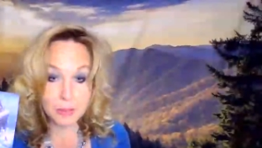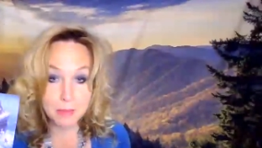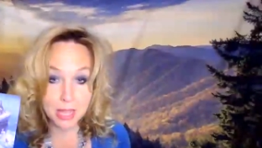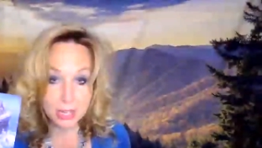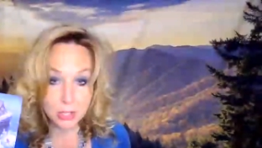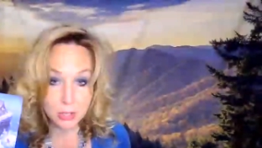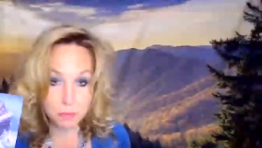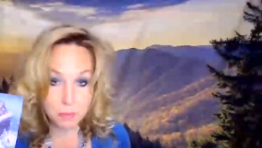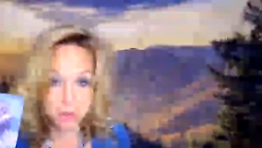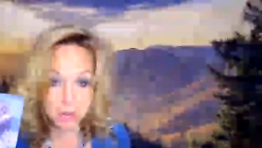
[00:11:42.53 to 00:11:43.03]

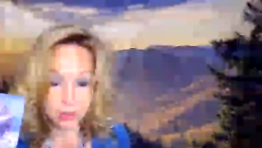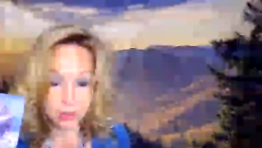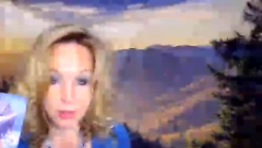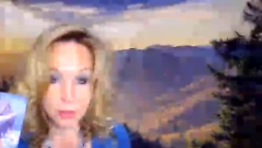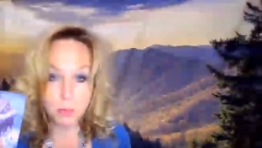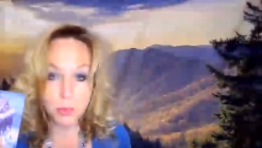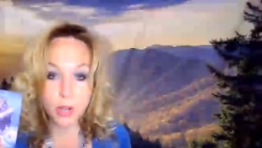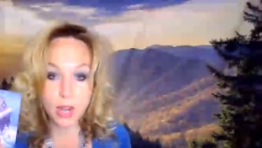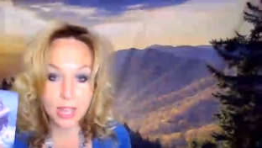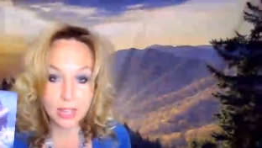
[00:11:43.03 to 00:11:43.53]
matched pair
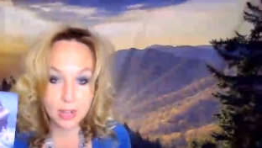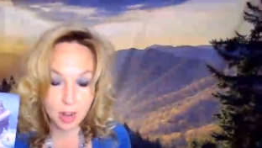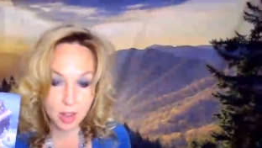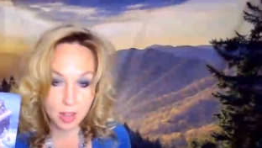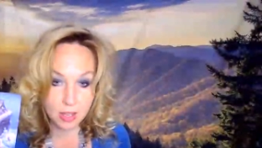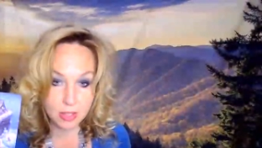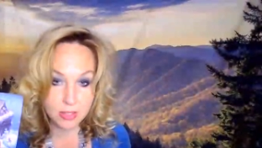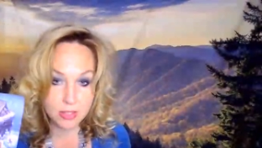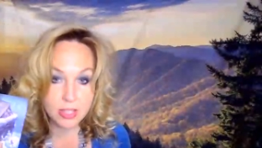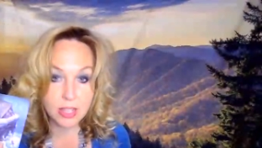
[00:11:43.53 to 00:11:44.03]
that were at
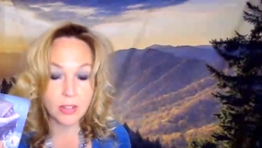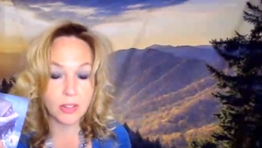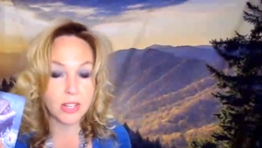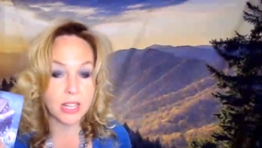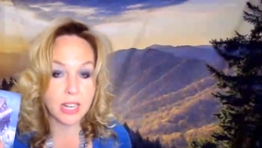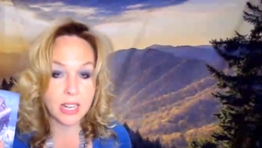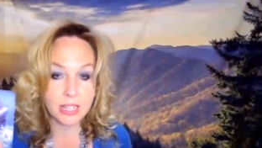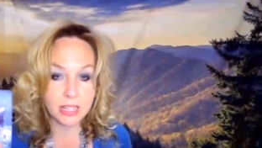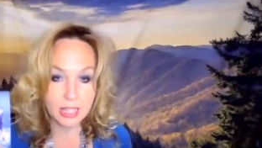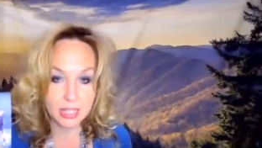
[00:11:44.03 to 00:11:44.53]
odds that are
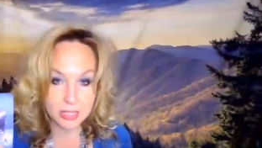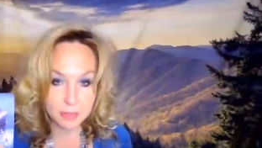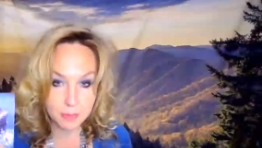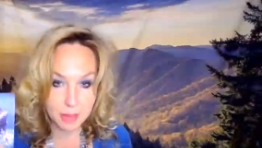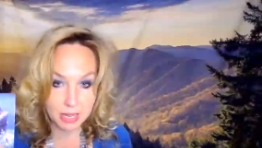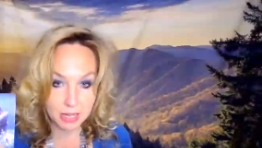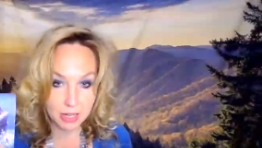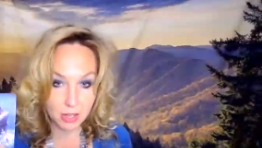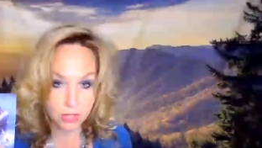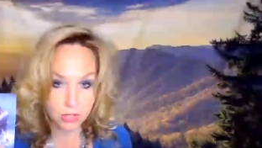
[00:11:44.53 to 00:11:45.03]
getting things
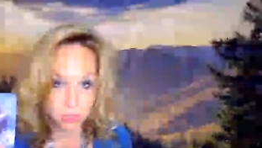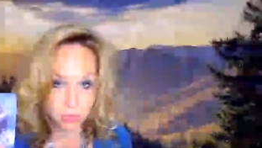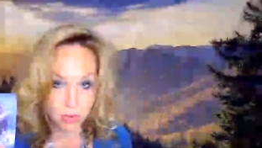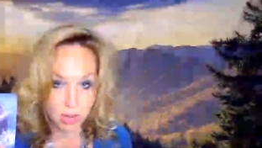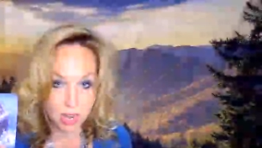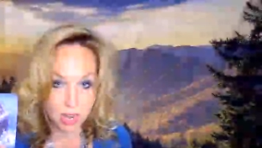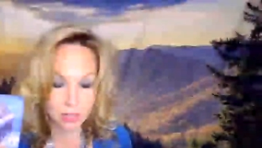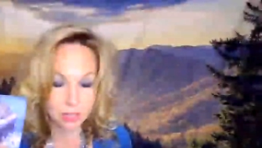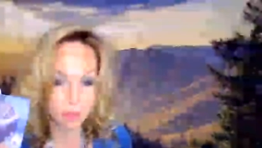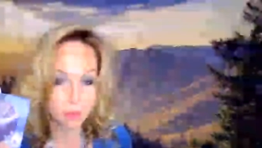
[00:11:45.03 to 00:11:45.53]
back on
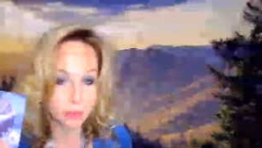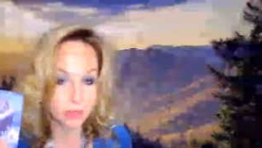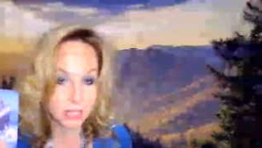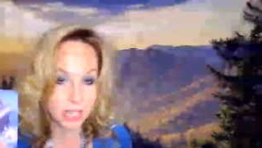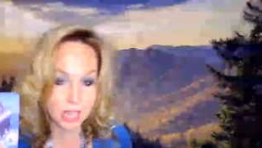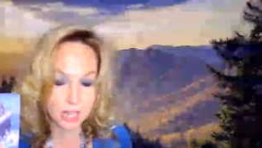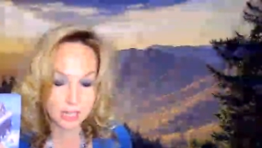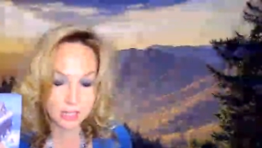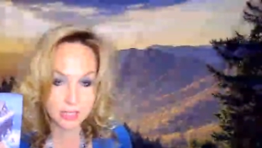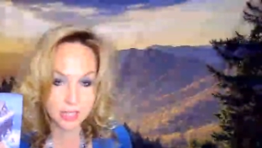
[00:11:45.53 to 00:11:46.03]
track,
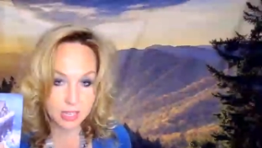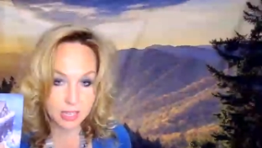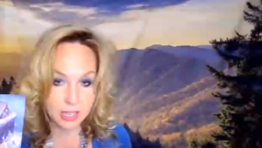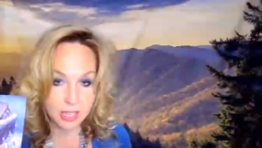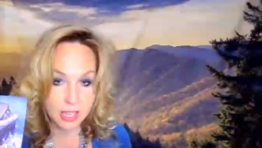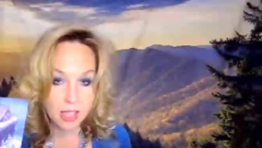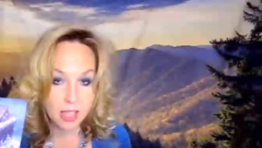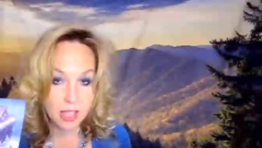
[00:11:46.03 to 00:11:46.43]
relaxing.